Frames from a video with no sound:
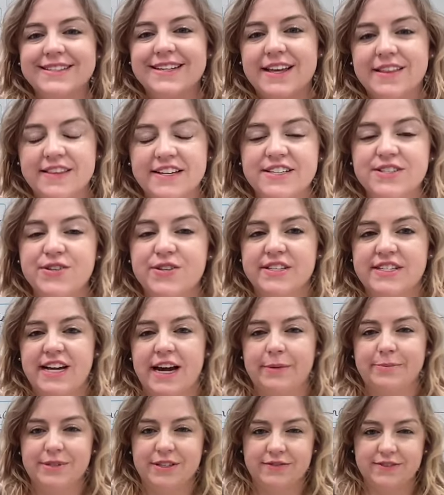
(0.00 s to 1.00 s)
And these are the
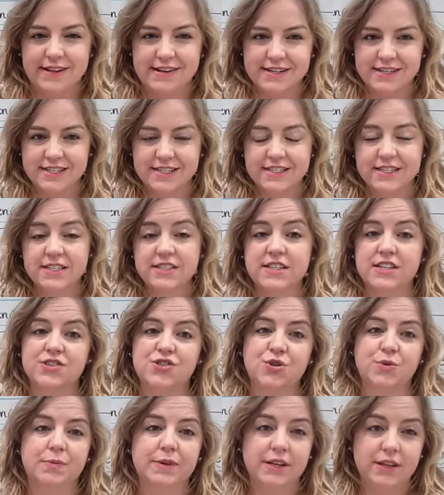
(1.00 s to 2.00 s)
types of sentences that
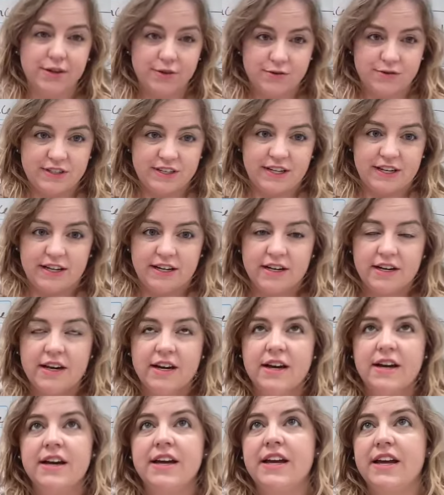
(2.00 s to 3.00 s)
you'll be using
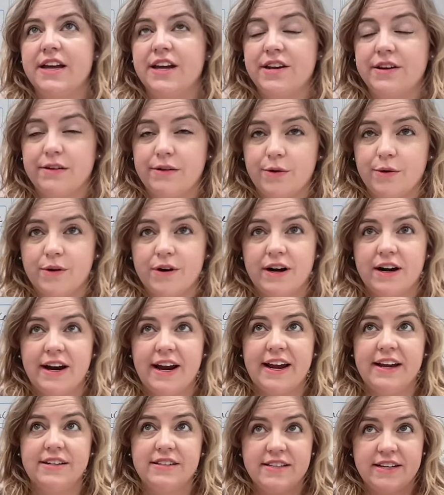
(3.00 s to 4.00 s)
in your
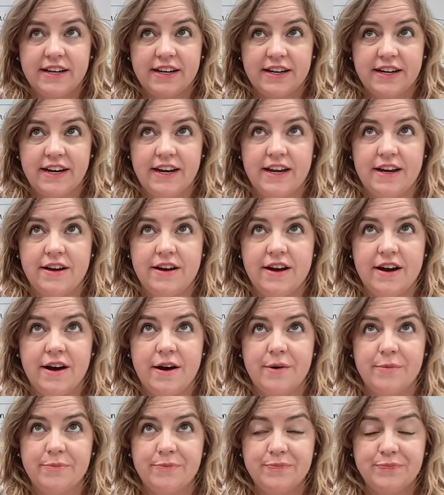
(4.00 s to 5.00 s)
Antigone
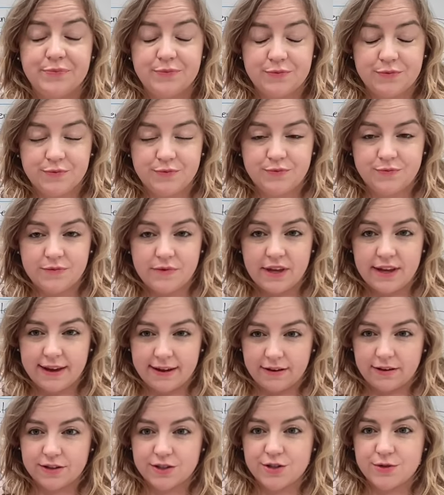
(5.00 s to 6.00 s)

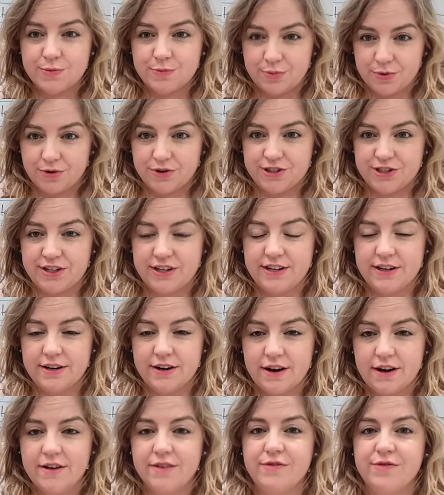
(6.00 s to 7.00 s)
English portion
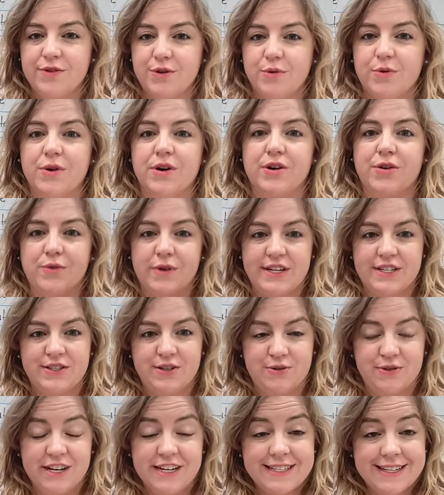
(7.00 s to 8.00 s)
of your Greece
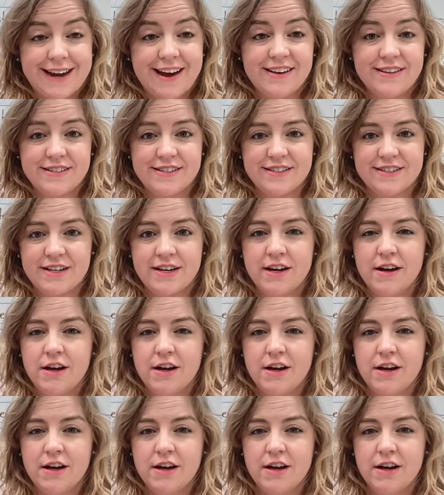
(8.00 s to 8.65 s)
unit test.